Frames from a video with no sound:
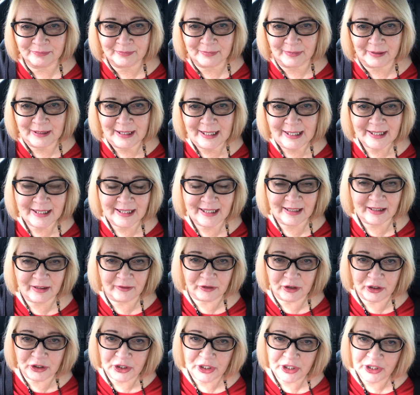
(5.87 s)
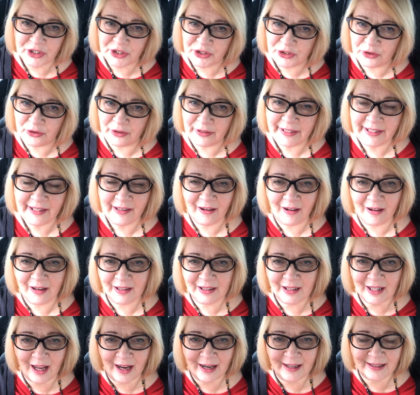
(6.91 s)
Listen, if you're just joining
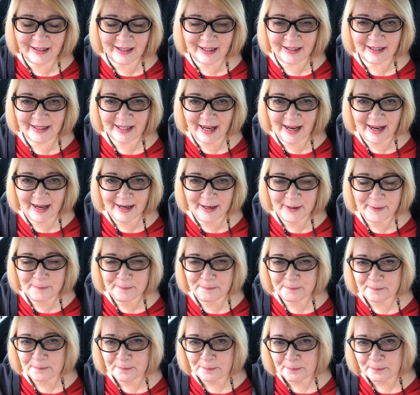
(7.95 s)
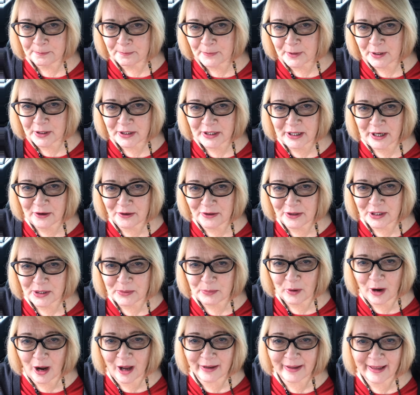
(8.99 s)
online today, share this
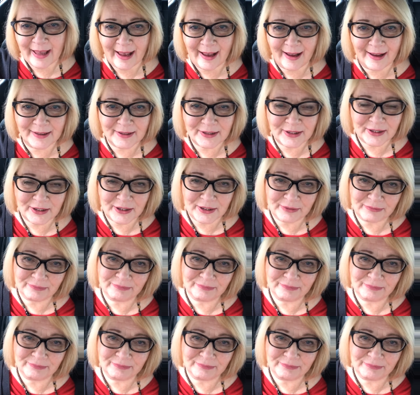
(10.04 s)
broadcast.